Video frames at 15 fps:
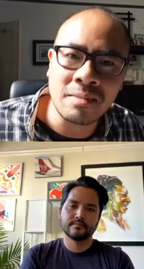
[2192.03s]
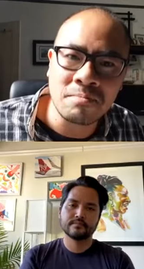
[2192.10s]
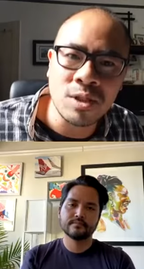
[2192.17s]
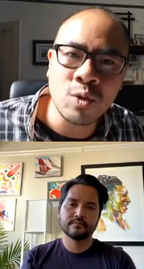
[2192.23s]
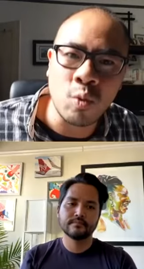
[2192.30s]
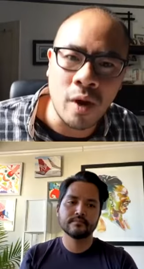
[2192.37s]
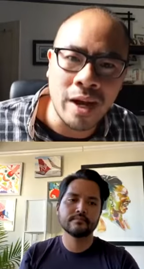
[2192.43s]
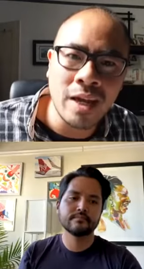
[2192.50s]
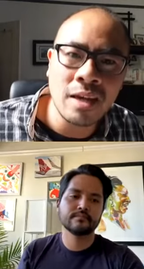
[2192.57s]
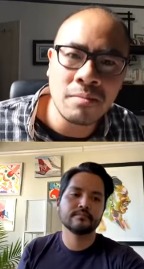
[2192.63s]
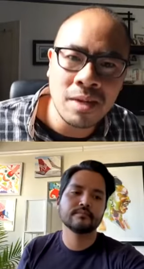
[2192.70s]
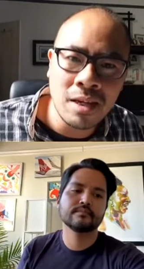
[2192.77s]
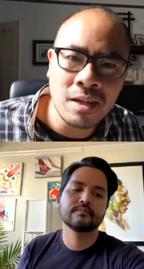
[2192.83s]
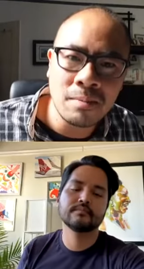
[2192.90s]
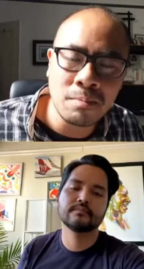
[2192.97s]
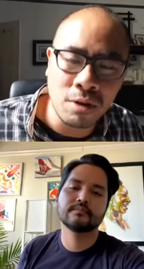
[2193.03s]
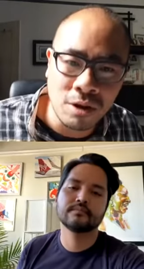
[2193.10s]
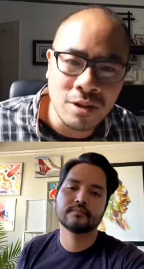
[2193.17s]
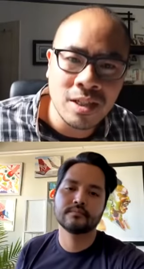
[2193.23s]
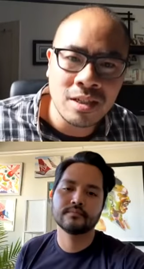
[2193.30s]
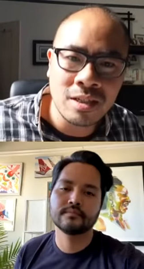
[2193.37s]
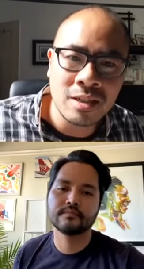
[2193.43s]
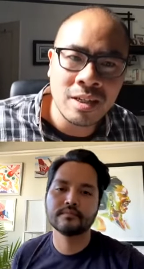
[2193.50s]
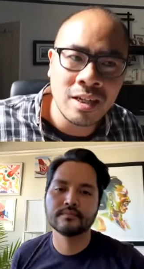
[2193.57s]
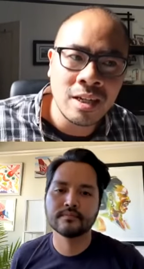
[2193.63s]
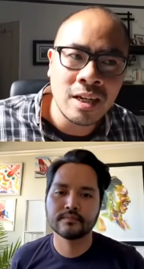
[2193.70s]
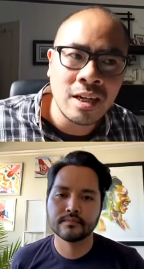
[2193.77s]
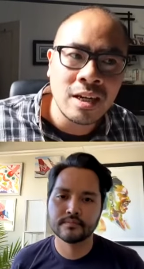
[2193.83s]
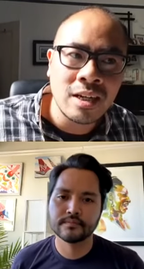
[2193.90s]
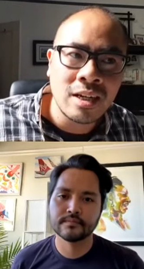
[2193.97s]
Speaker 1: up swaying me
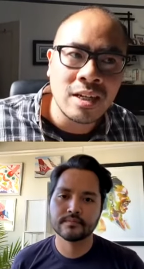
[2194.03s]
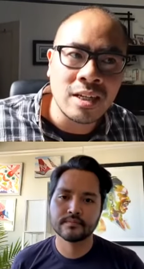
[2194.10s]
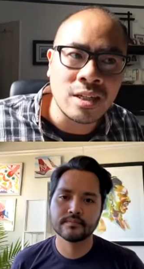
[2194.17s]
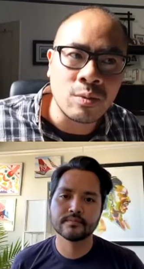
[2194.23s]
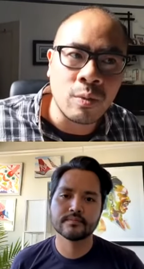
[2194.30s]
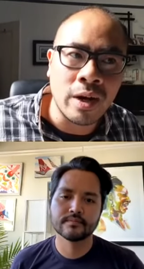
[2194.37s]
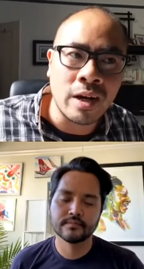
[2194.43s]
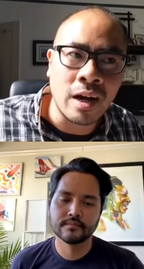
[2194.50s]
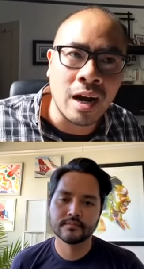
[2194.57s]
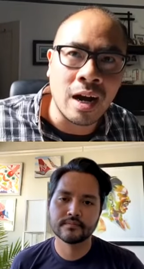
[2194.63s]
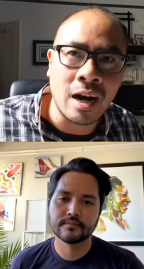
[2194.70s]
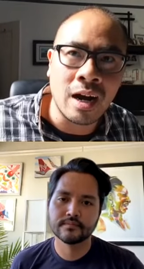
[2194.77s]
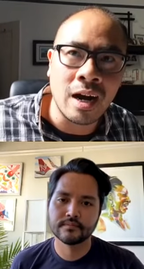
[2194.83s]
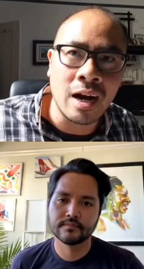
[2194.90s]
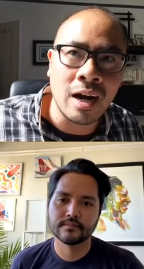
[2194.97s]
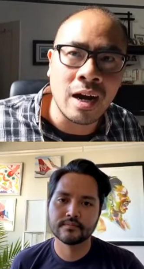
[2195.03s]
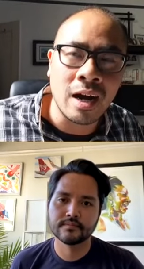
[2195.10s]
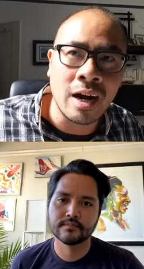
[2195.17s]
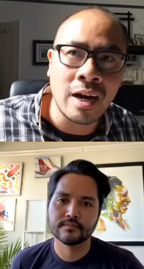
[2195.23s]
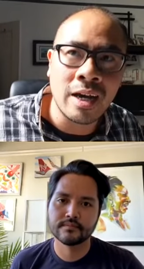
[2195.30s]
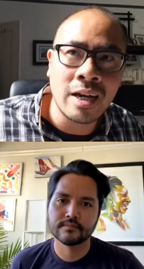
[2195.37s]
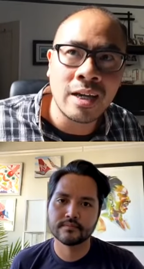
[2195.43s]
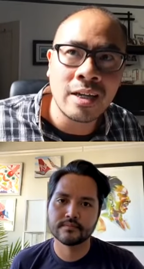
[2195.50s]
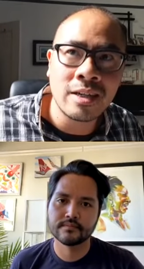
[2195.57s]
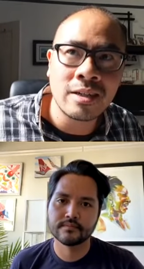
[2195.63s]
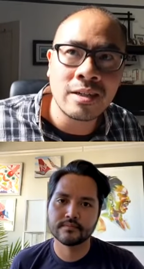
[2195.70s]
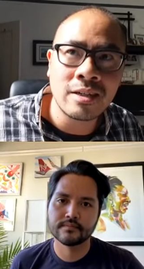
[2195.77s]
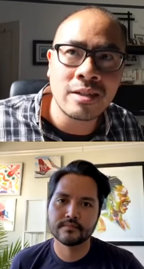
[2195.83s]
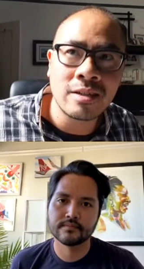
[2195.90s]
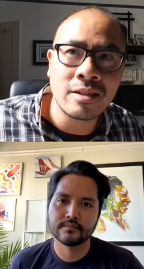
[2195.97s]
personally is when
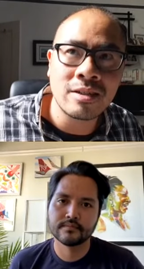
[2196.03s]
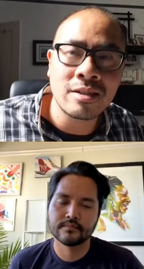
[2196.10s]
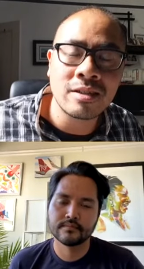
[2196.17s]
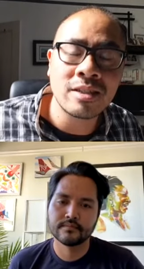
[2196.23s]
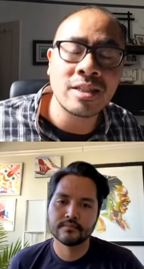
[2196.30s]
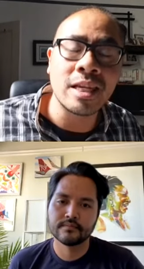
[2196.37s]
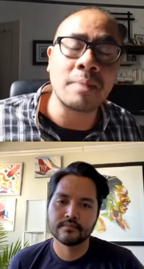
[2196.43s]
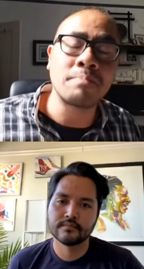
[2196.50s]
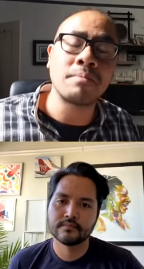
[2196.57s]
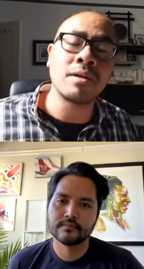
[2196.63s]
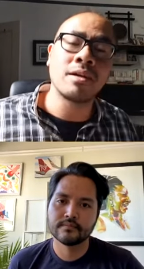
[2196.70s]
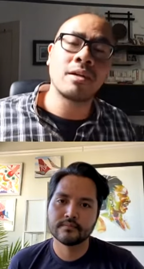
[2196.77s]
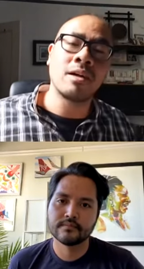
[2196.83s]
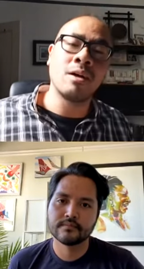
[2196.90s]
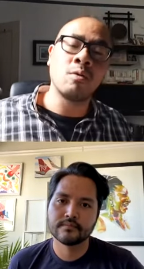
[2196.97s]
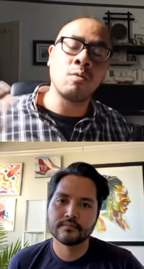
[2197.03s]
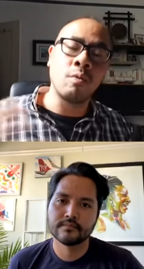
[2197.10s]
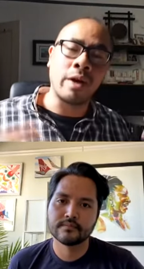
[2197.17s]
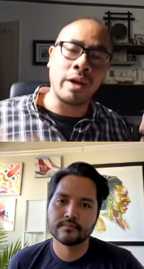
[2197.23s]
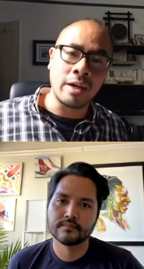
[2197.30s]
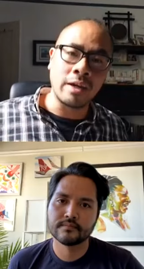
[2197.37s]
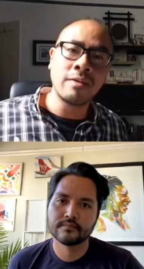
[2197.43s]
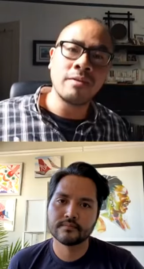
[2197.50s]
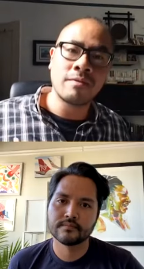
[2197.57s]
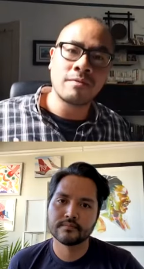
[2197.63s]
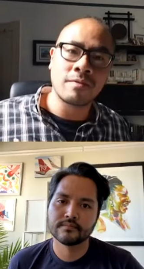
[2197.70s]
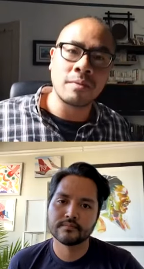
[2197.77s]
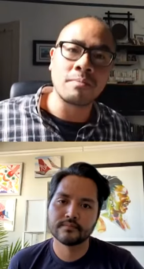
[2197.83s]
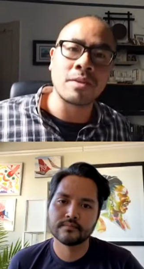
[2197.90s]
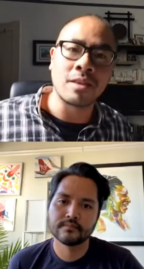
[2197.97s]
i step away
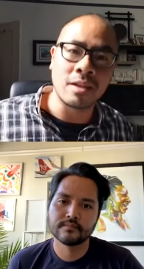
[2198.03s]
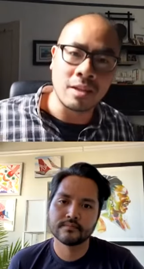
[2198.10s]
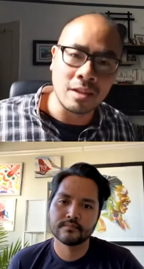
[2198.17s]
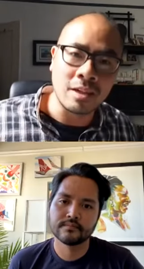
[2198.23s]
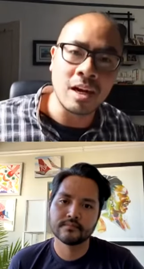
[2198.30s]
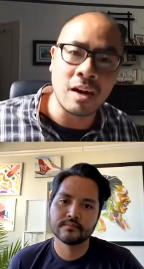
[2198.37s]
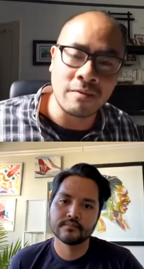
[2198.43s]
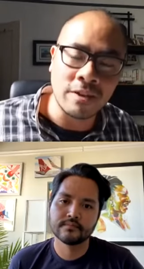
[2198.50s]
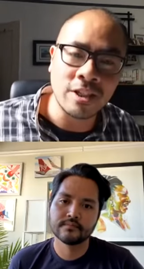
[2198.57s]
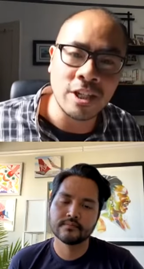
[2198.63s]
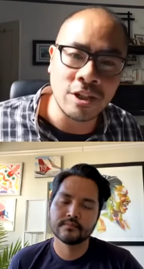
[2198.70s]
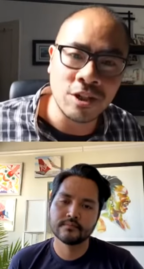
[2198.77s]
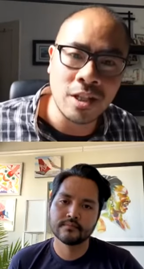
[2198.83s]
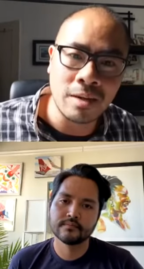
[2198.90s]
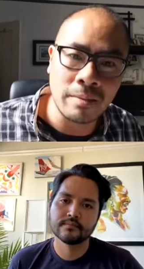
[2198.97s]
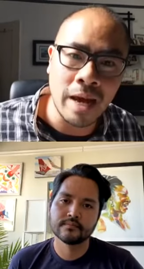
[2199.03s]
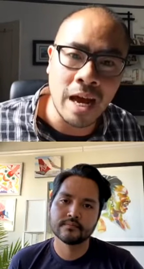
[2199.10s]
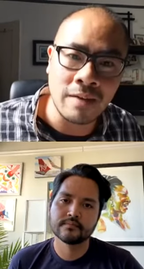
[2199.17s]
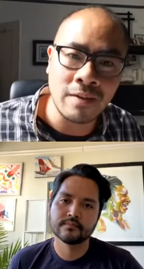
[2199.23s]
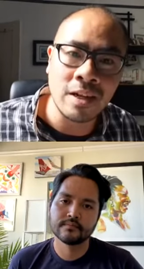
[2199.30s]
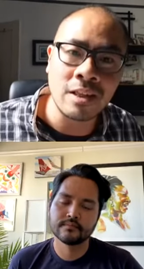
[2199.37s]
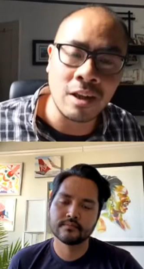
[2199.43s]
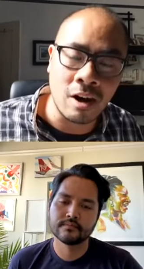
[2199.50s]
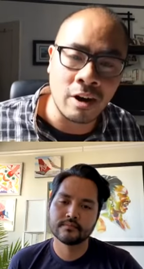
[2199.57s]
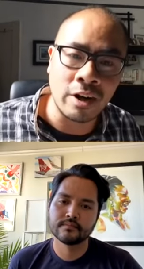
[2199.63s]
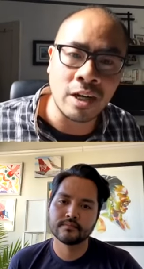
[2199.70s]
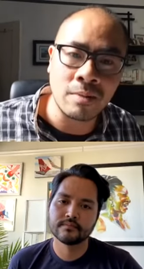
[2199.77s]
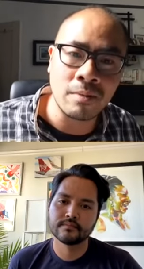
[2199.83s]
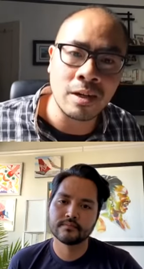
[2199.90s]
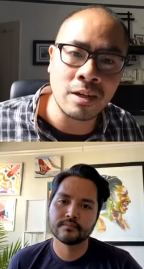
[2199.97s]
from the conversation that I'm having and the
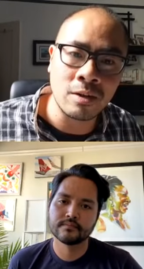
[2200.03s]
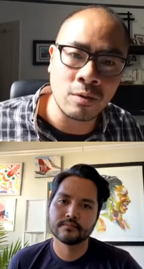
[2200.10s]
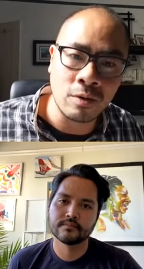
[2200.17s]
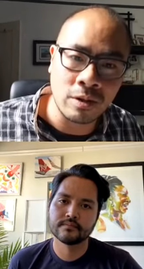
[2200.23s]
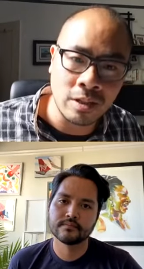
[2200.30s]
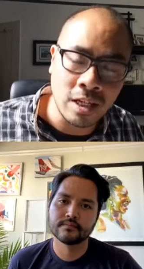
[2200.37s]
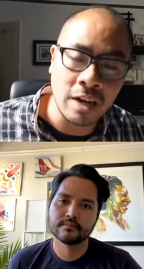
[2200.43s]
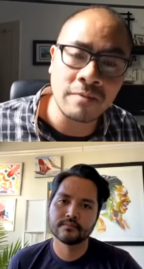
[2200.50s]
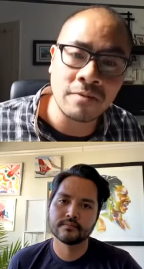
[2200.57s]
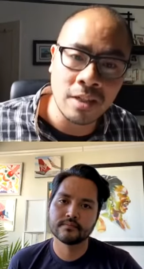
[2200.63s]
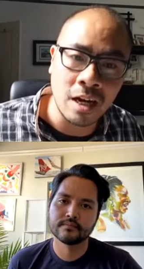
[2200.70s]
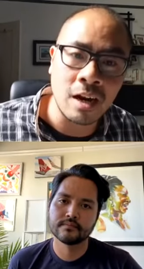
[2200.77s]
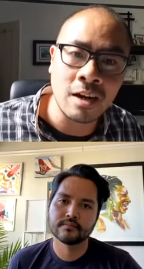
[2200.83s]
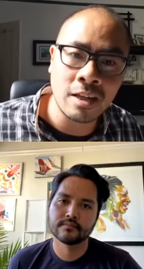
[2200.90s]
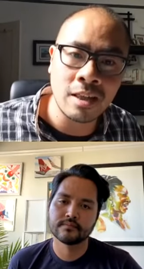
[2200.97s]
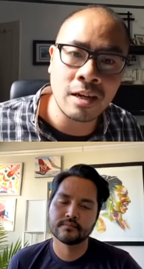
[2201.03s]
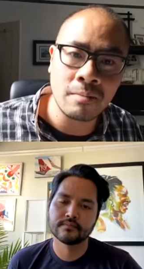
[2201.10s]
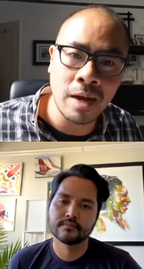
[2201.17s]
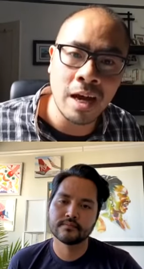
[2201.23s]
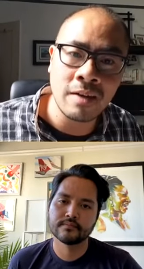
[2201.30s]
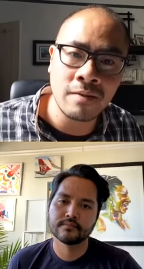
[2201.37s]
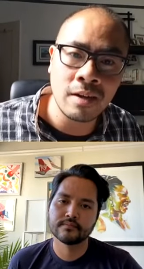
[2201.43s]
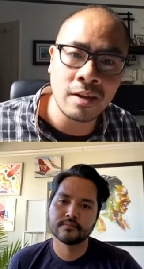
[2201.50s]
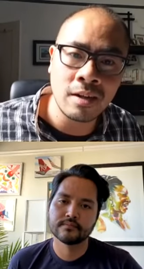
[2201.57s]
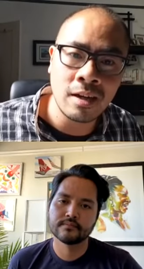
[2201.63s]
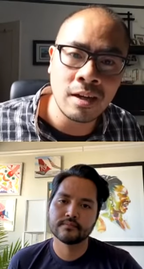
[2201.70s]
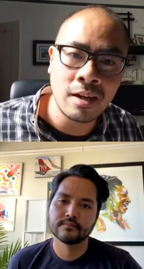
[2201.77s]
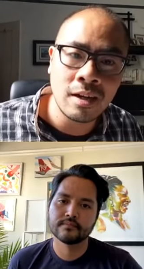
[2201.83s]
argument or talk talk that I'm having